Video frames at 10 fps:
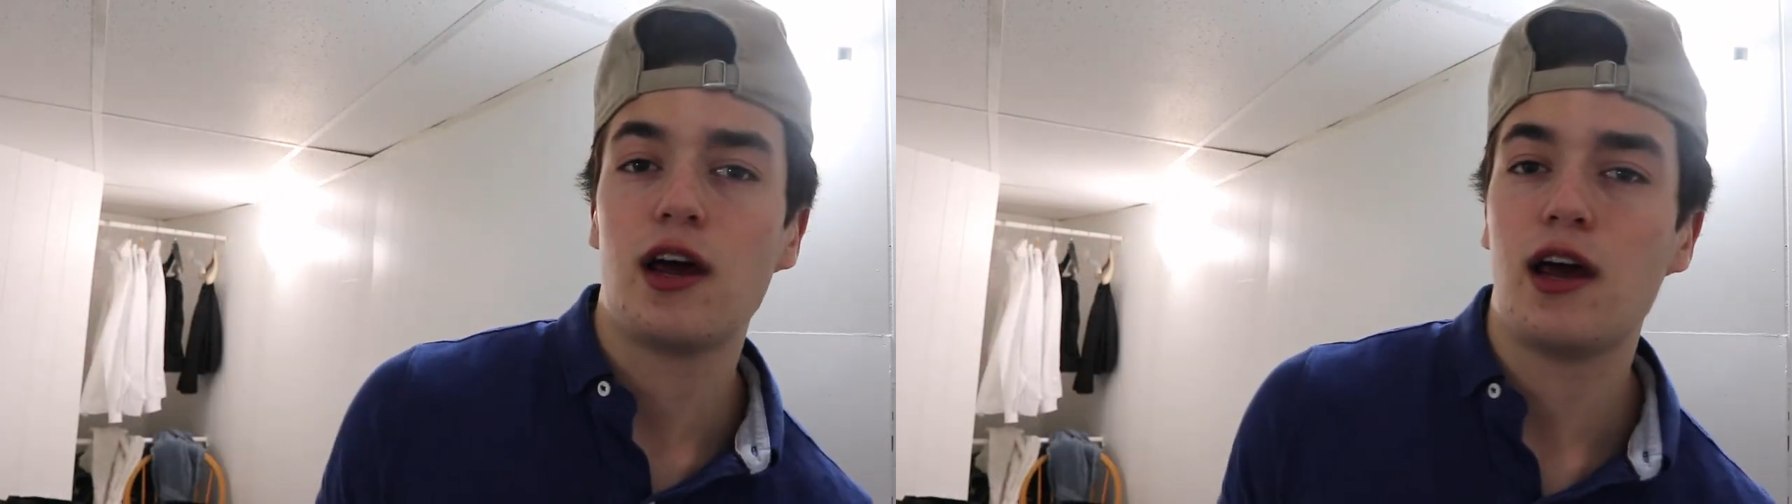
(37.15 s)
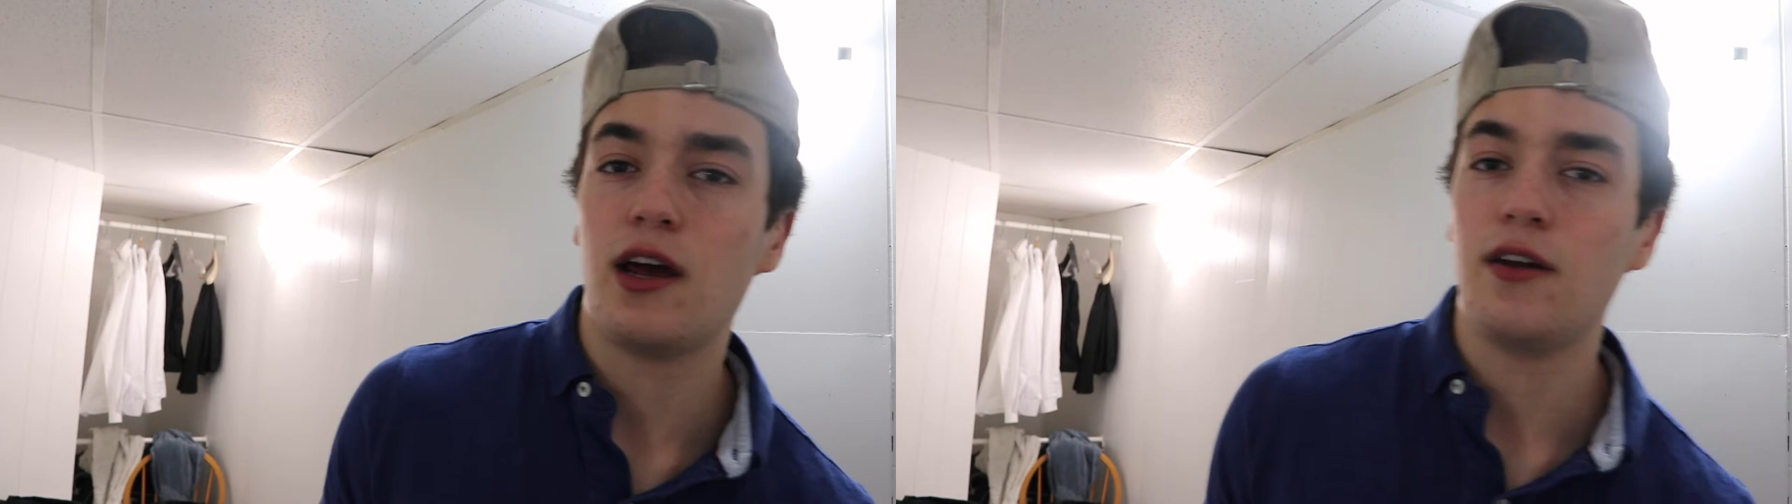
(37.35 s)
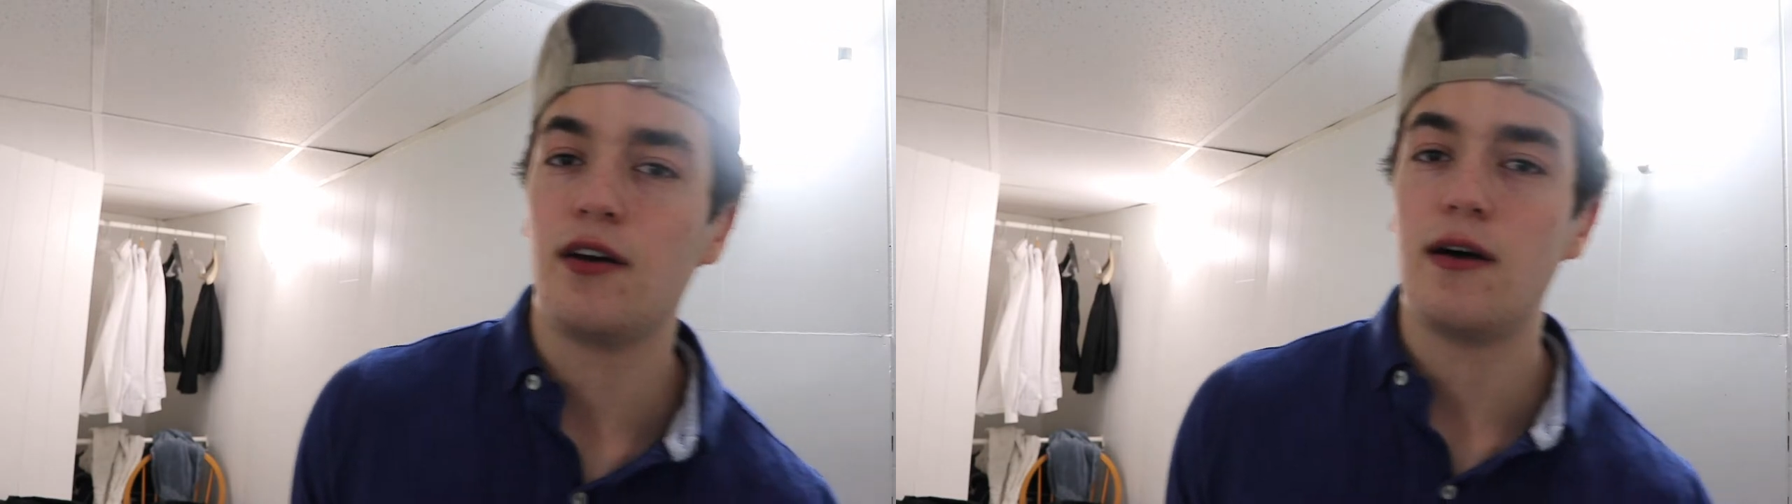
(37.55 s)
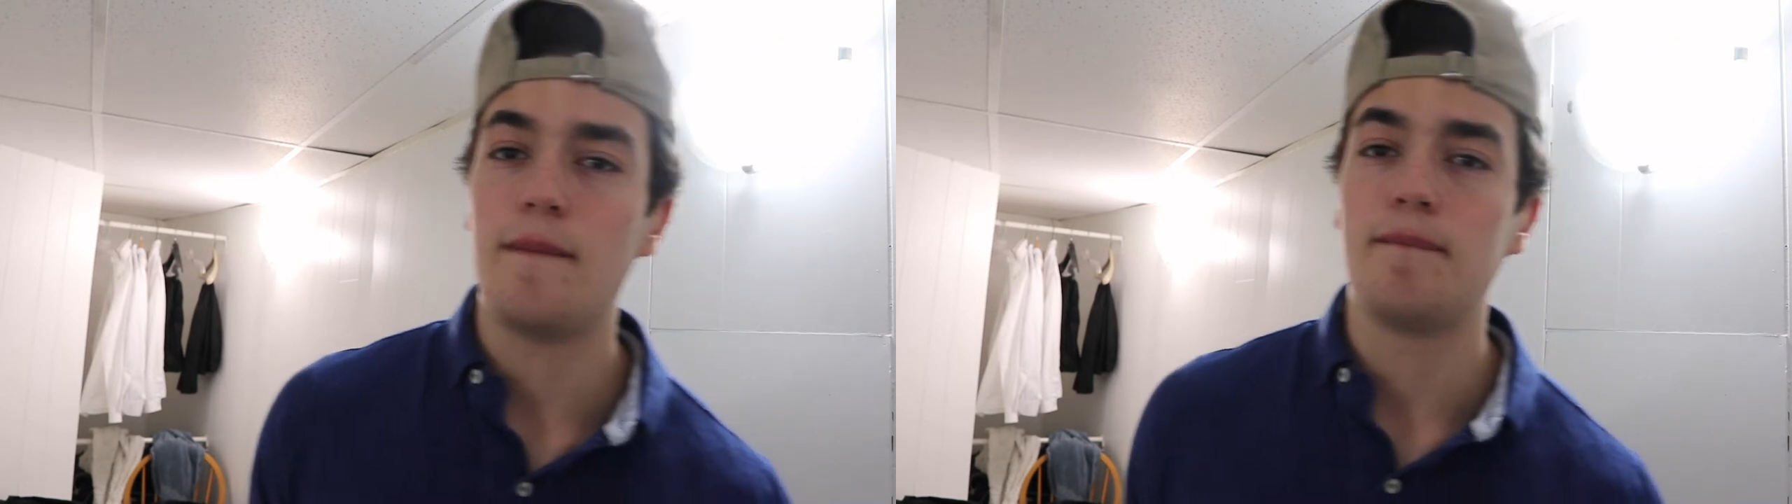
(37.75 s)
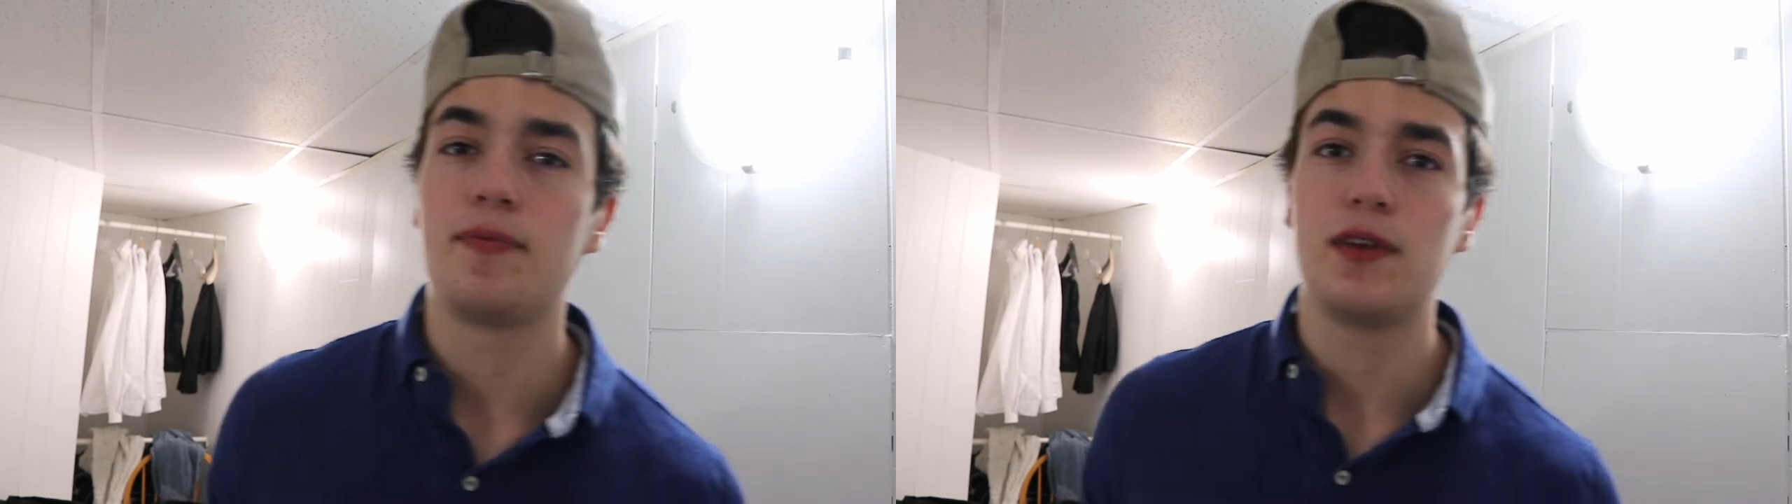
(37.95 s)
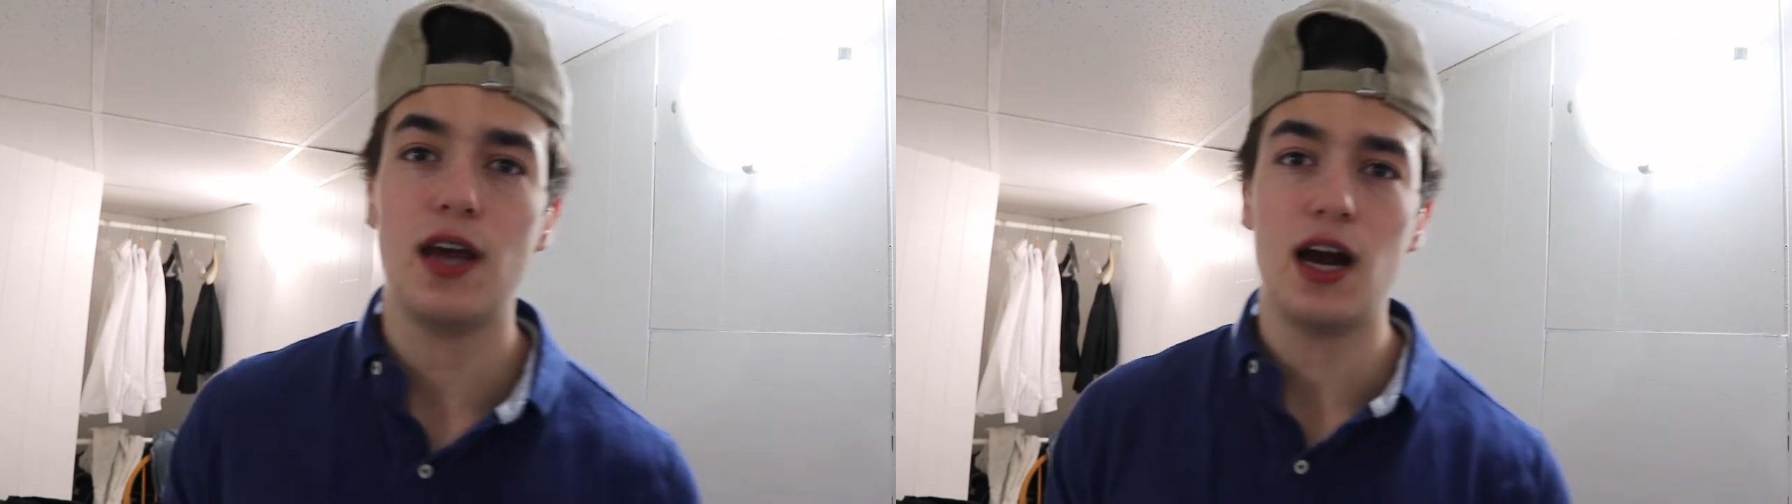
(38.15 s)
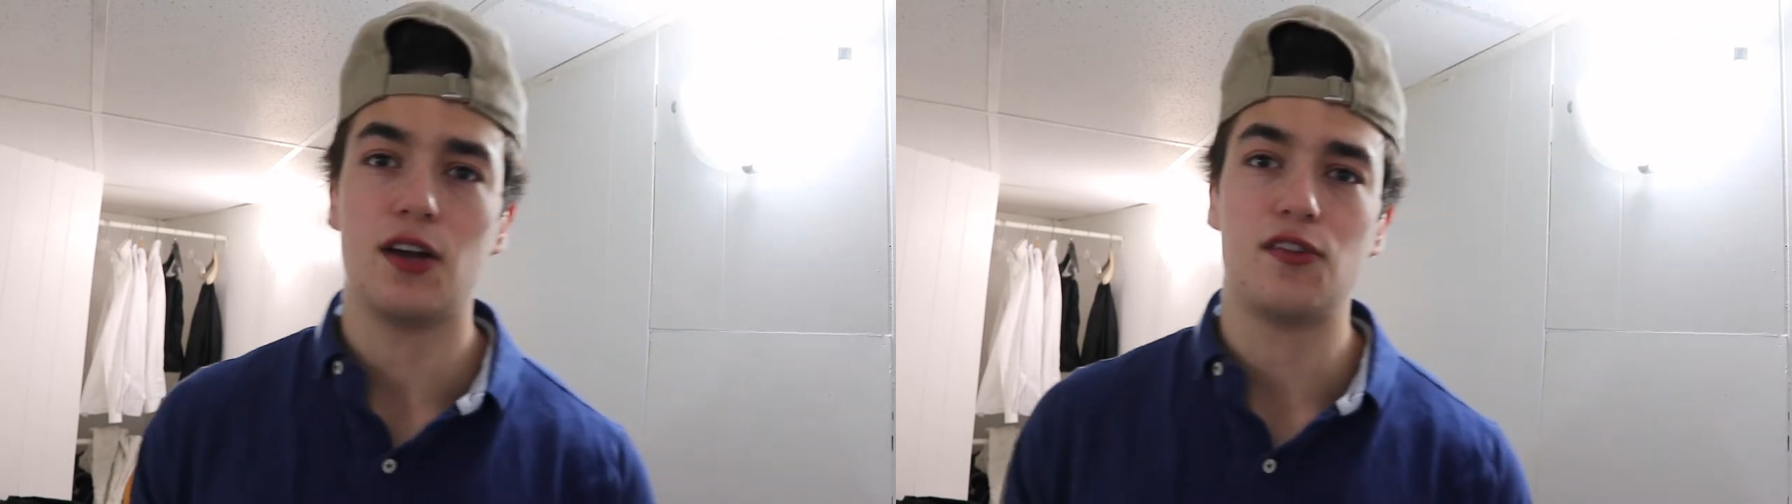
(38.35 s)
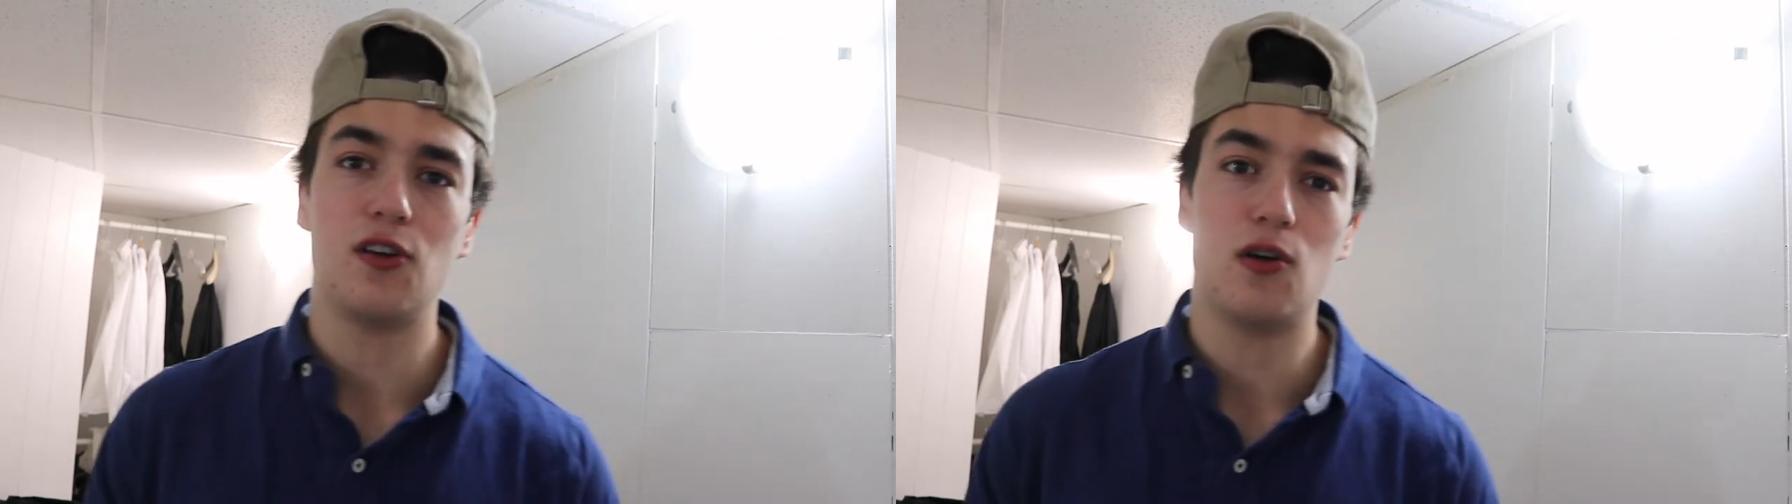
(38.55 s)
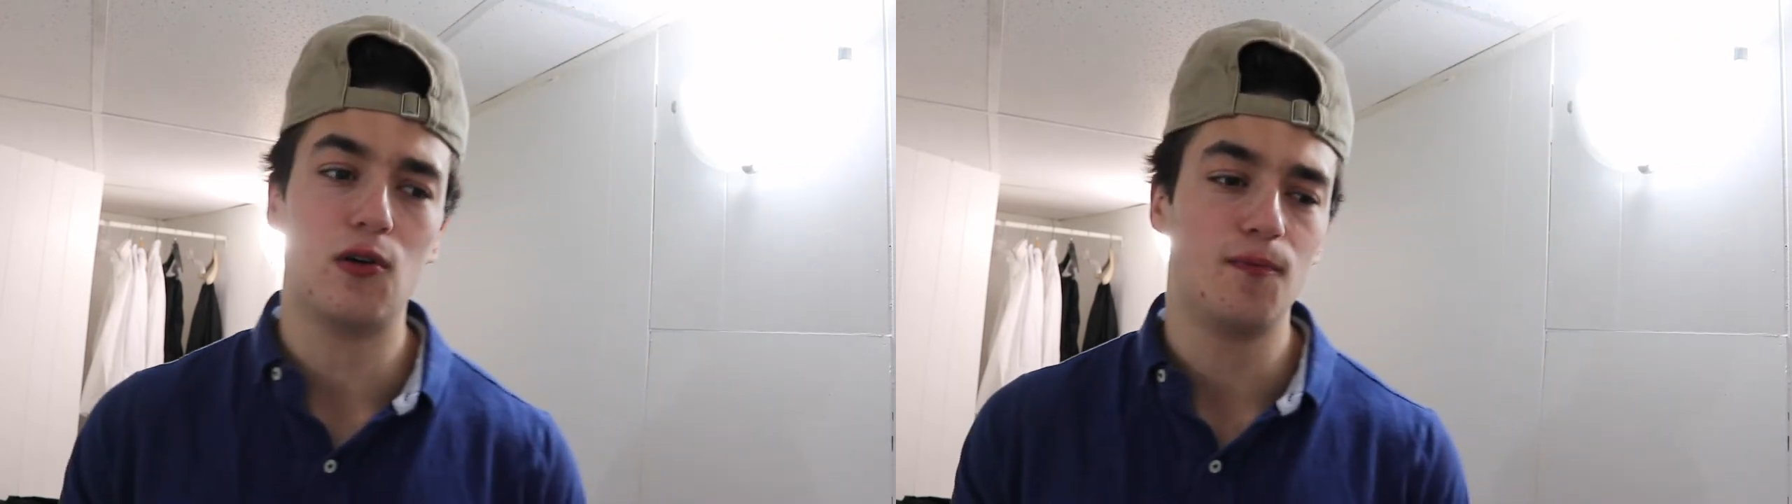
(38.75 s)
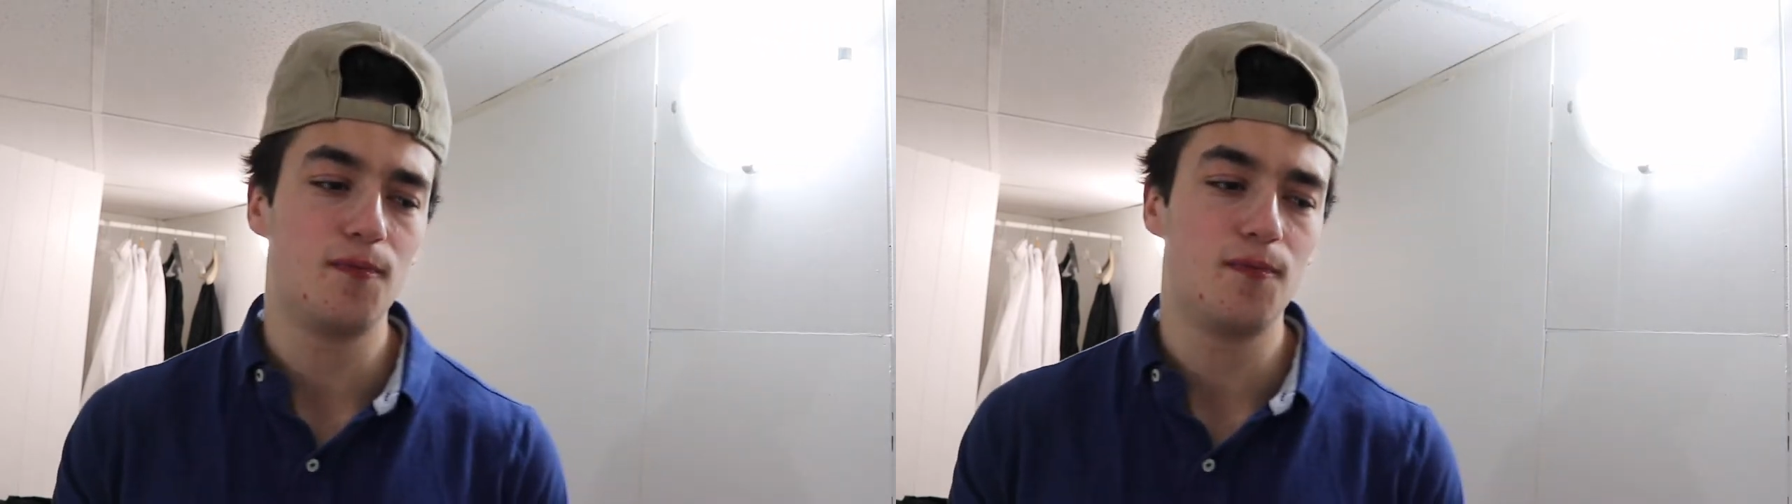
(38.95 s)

And so